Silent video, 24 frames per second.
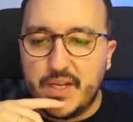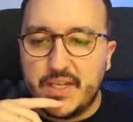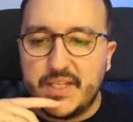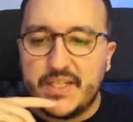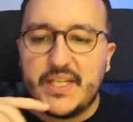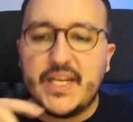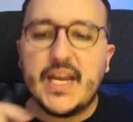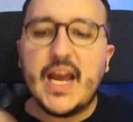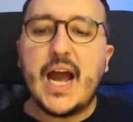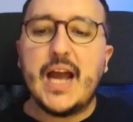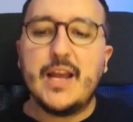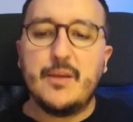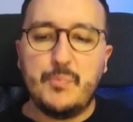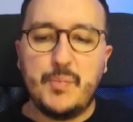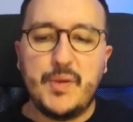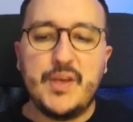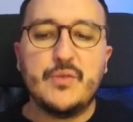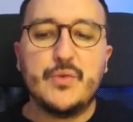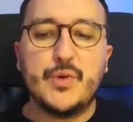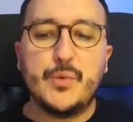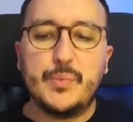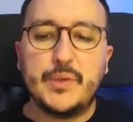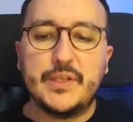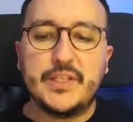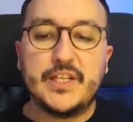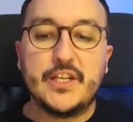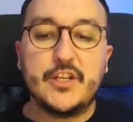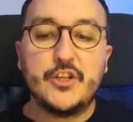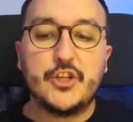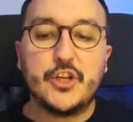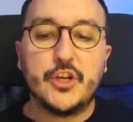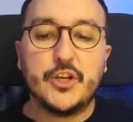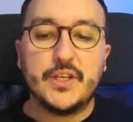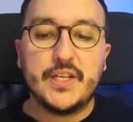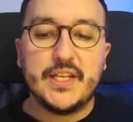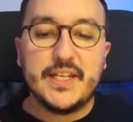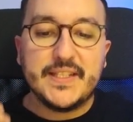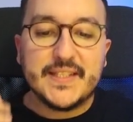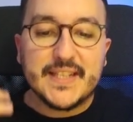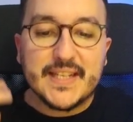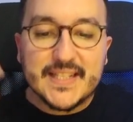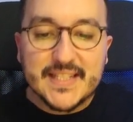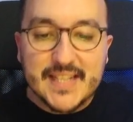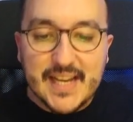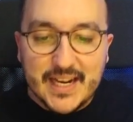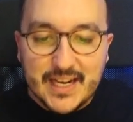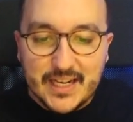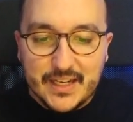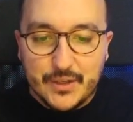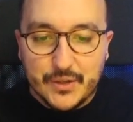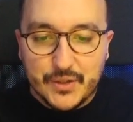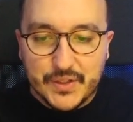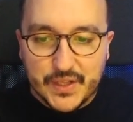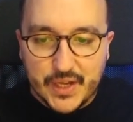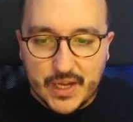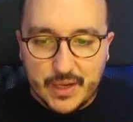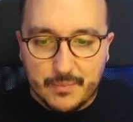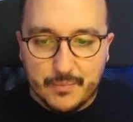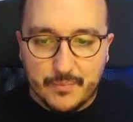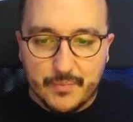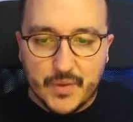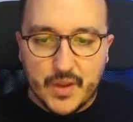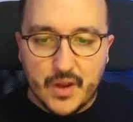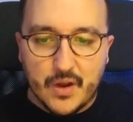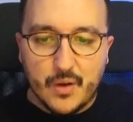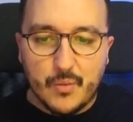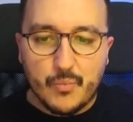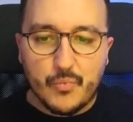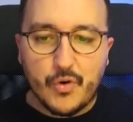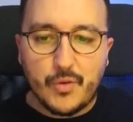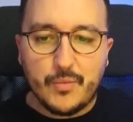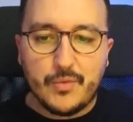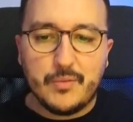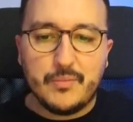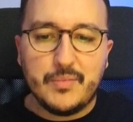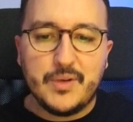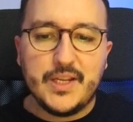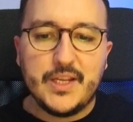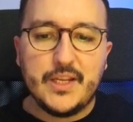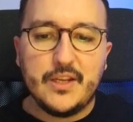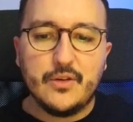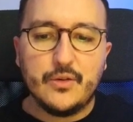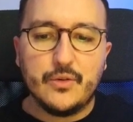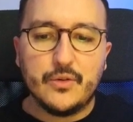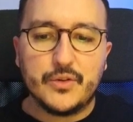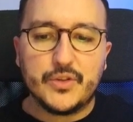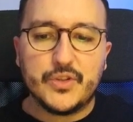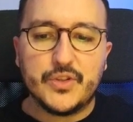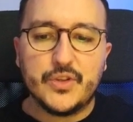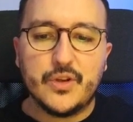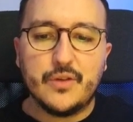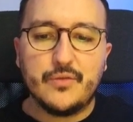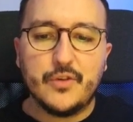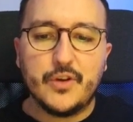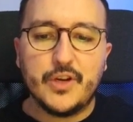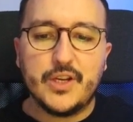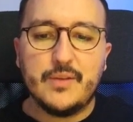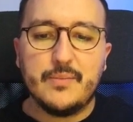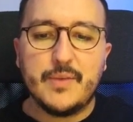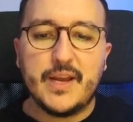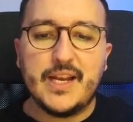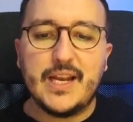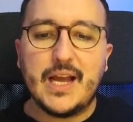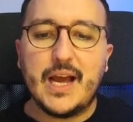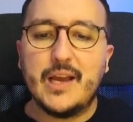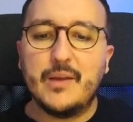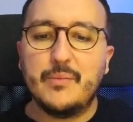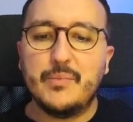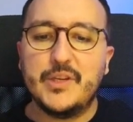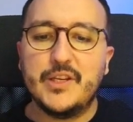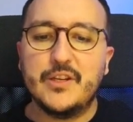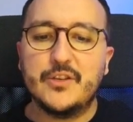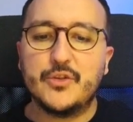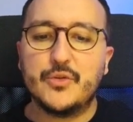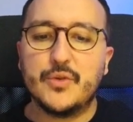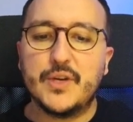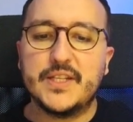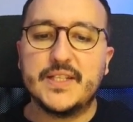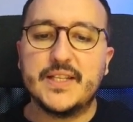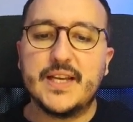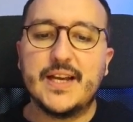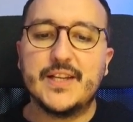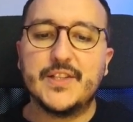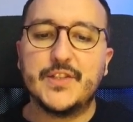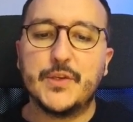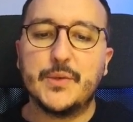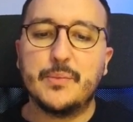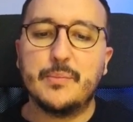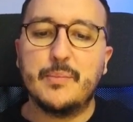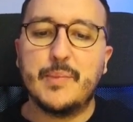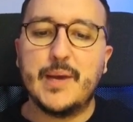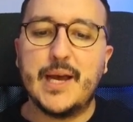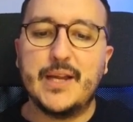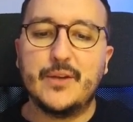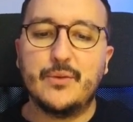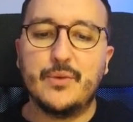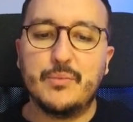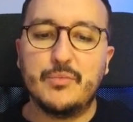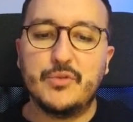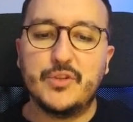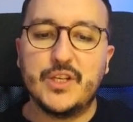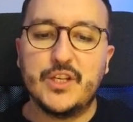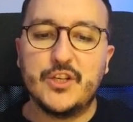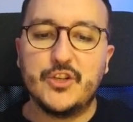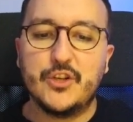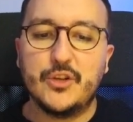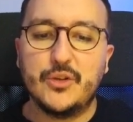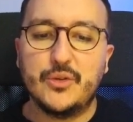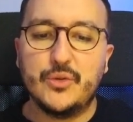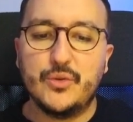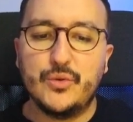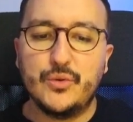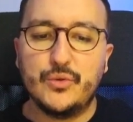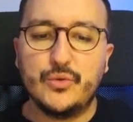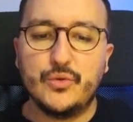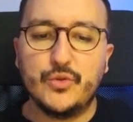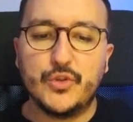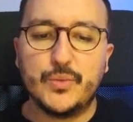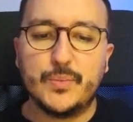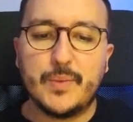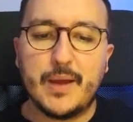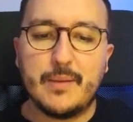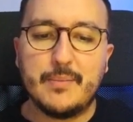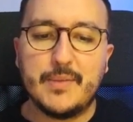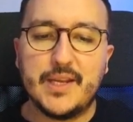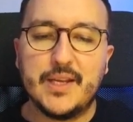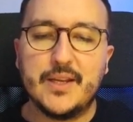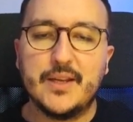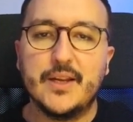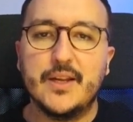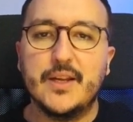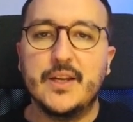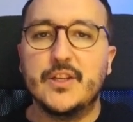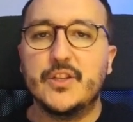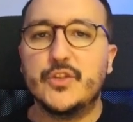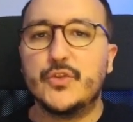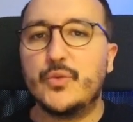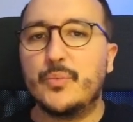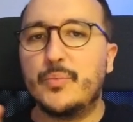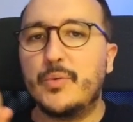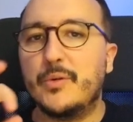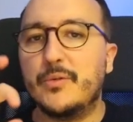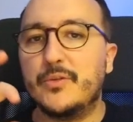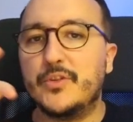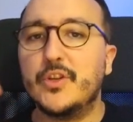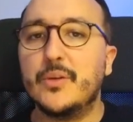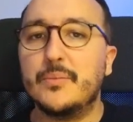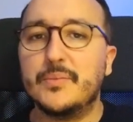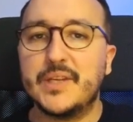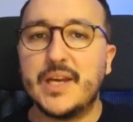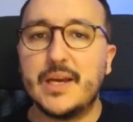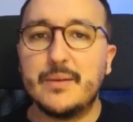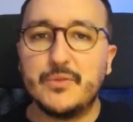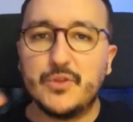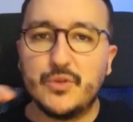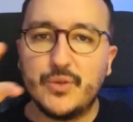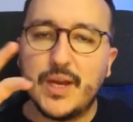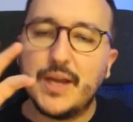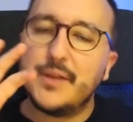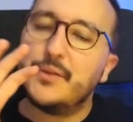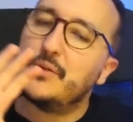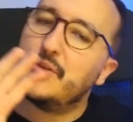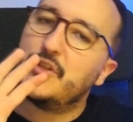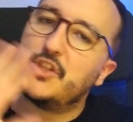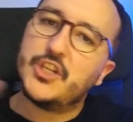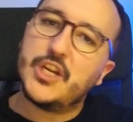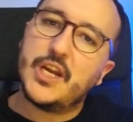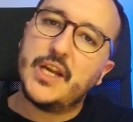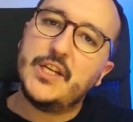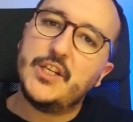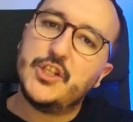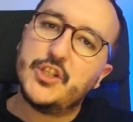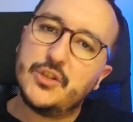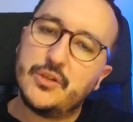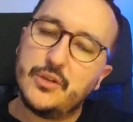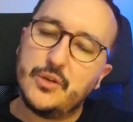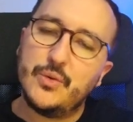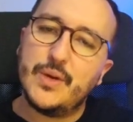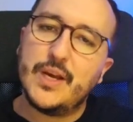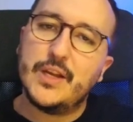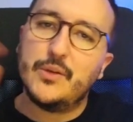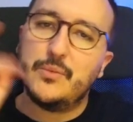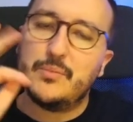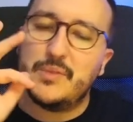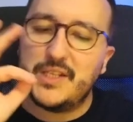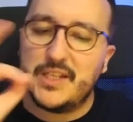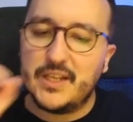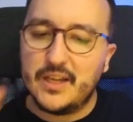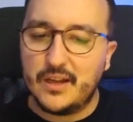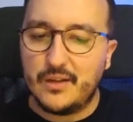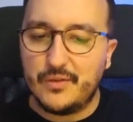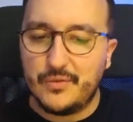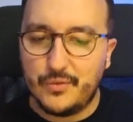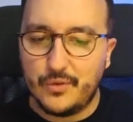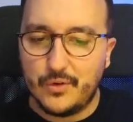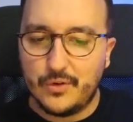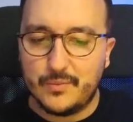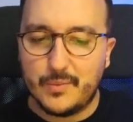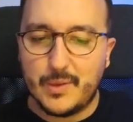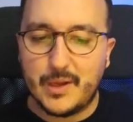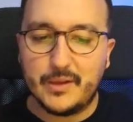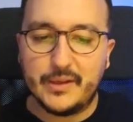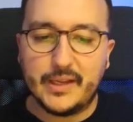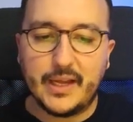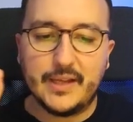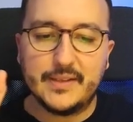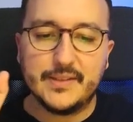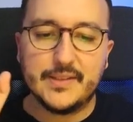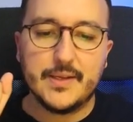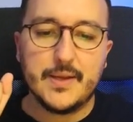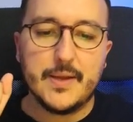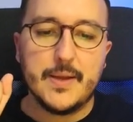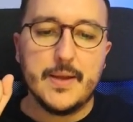The IP reputation, it's exactly the same. Probably your server email IP address has a bad reputation due to spamming. So sometimes you gotta change, you gotta be careful about that.